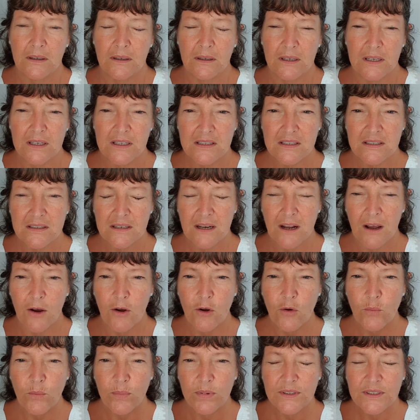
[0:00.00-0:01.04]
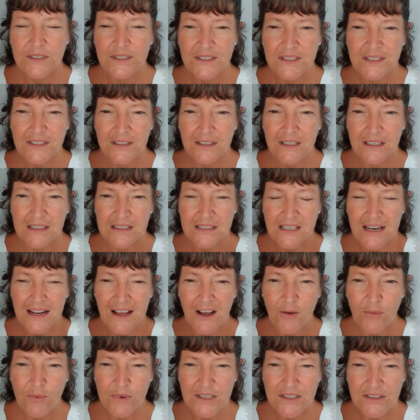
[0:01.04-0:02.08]
He's opened, He's
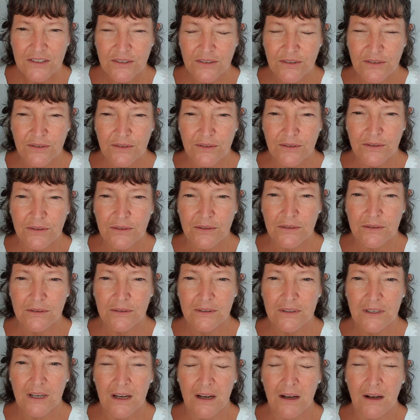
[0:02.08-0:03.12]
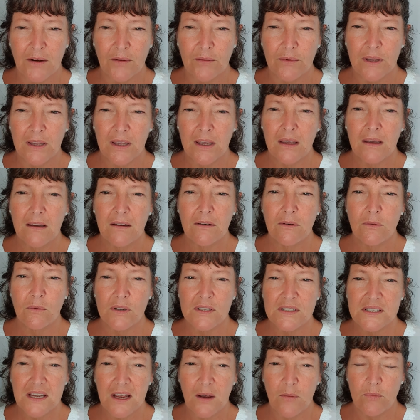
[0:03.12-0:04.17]
allowed me to um, hear
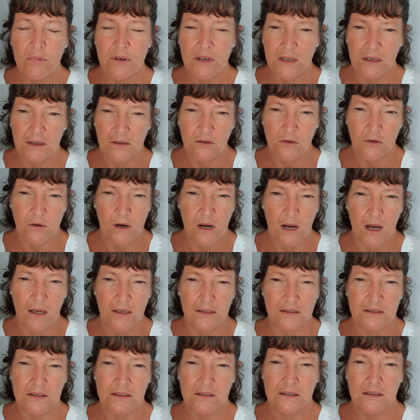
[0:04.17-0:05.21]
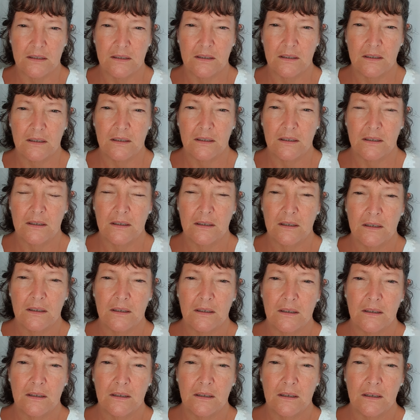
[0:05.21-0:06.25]
what's happening in your heart.
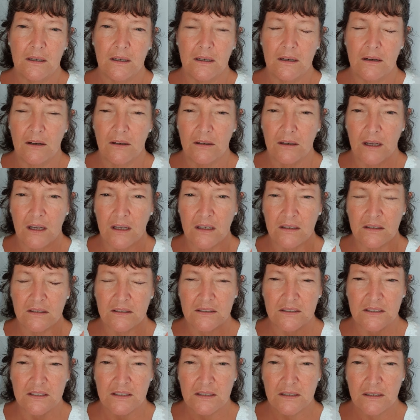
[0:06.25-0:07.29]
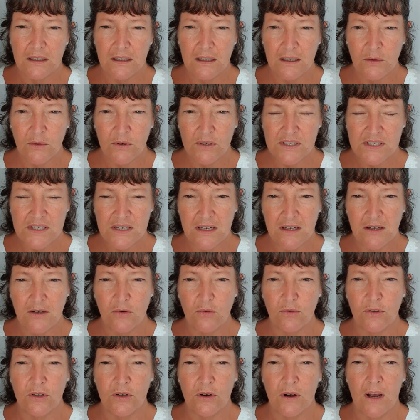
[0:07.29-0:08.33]
And, I, and He wants to
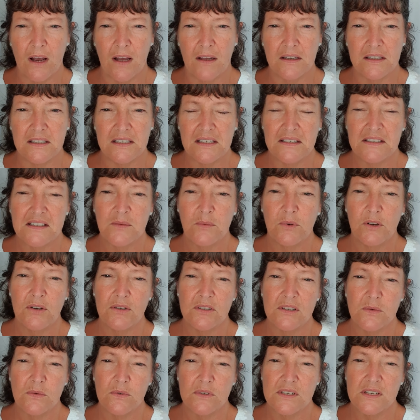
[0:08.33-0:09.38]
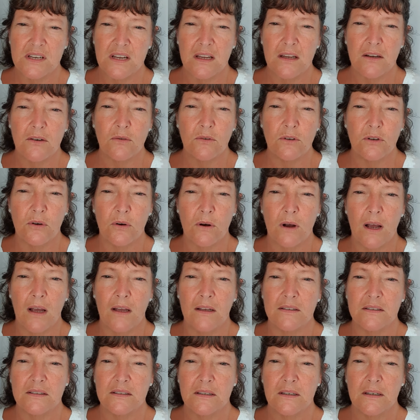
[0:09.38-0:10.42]
heal your heart. He does it because He wants to heal your
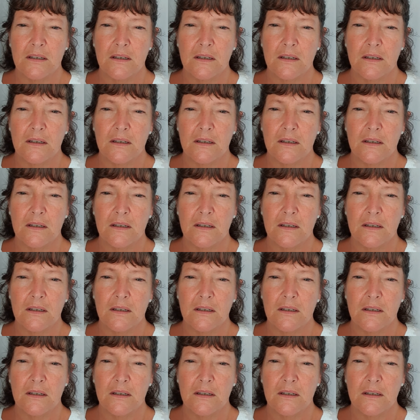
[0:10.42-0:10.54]
heart.